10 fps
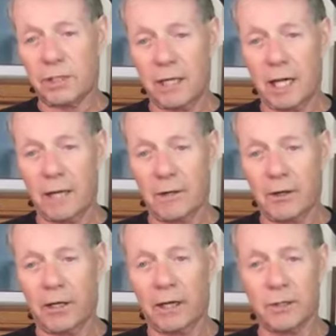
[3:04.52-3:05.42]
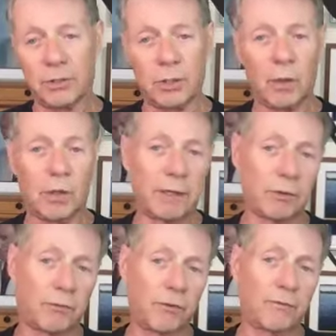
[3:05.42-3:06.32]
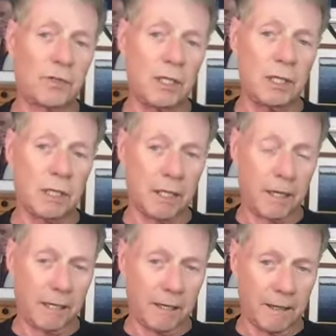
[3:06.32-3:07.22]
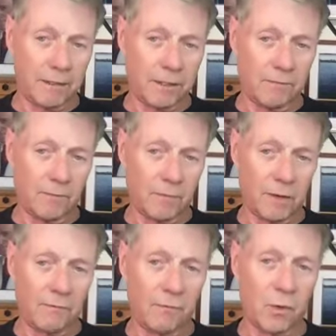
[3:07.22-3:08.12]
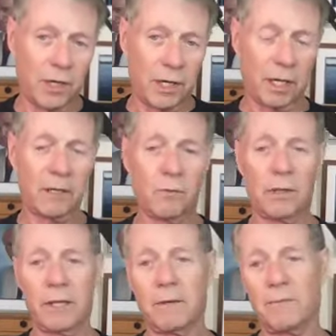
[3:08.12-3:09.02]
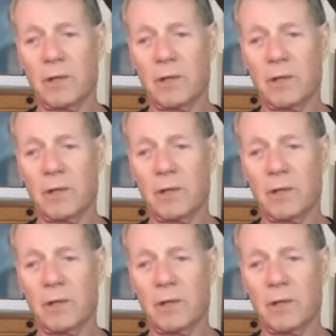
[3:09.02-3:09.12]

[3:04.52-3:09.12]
like a decade or so, and he was 15 then in 1949 when they